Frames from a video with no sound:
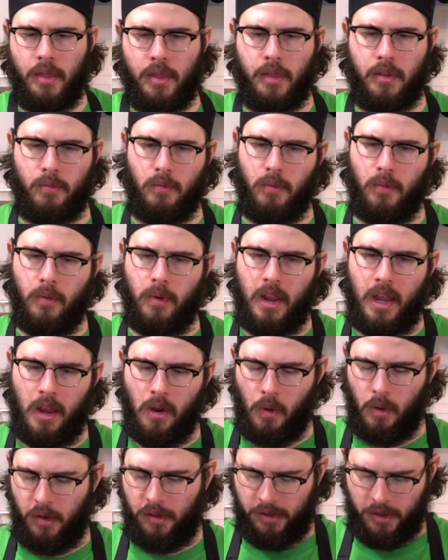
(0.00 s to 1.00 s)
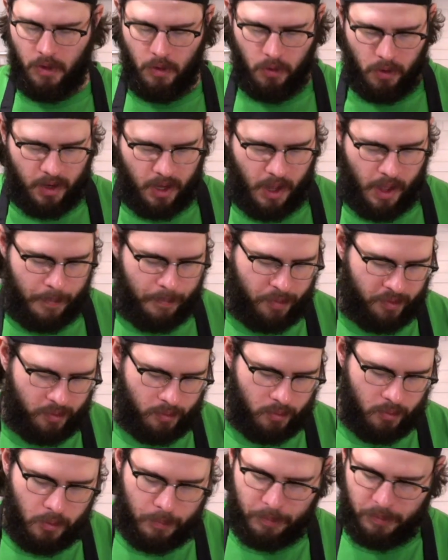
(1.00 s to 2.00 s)
three or so
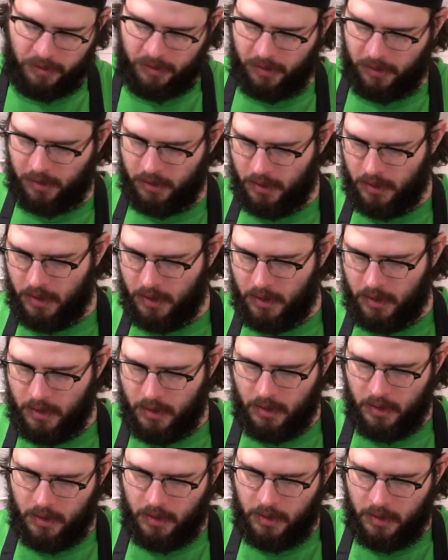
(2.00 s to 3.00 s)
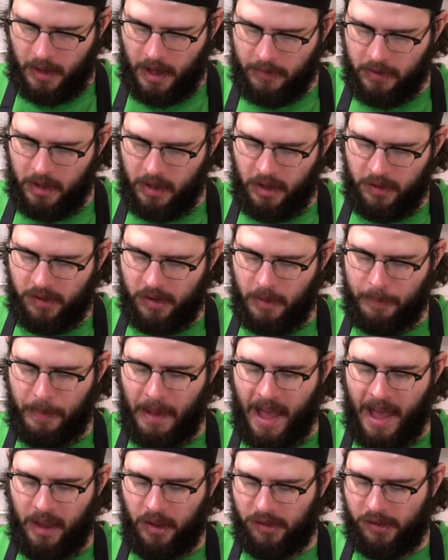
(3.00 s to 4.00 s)
cups. Whoops. Thankfully, it's in a
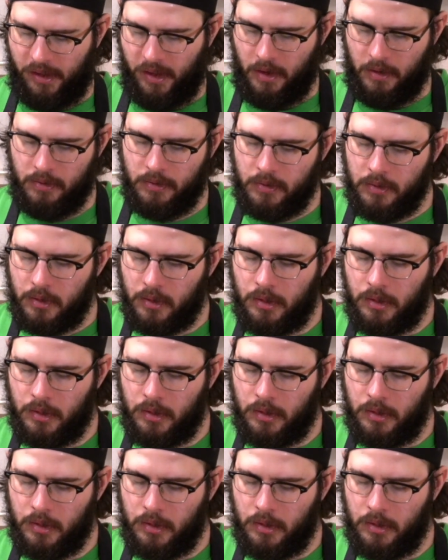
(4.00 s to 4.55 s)
bag, so